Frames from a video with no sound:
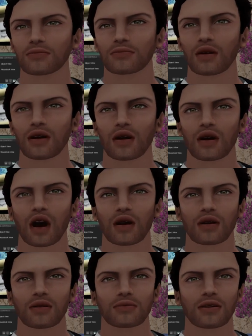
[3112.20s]
they
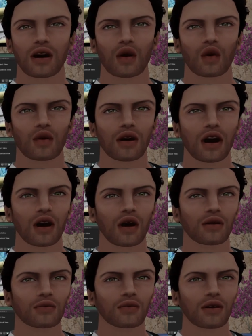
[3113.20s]
don't have
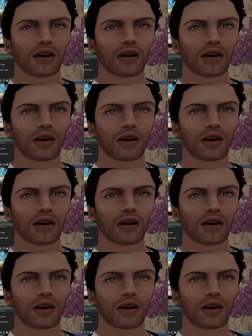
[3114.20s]
nothing to do.